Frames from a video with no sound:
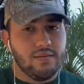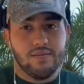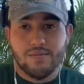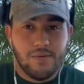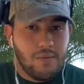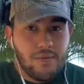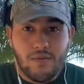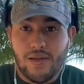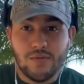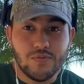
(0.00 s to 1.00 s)
So
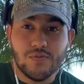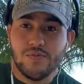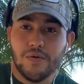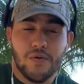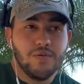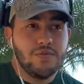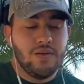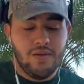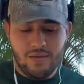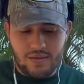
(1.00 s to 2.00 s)
I use 2 phones
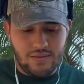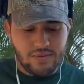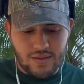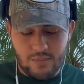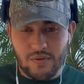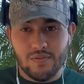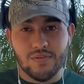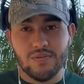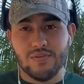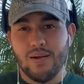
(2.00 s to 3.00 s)
each time I go for
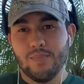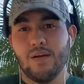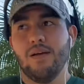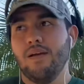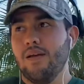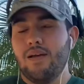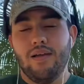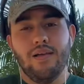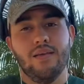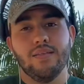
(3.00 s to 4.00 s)
a drop,
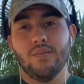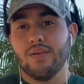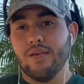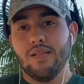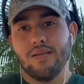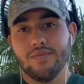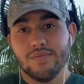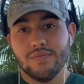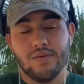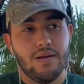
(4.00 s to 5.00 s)
and I've been killing it so
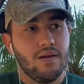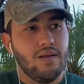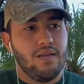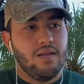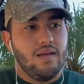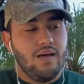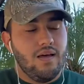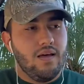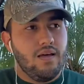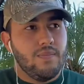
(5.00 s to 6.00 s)

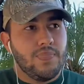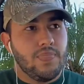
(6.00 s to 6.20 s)
far.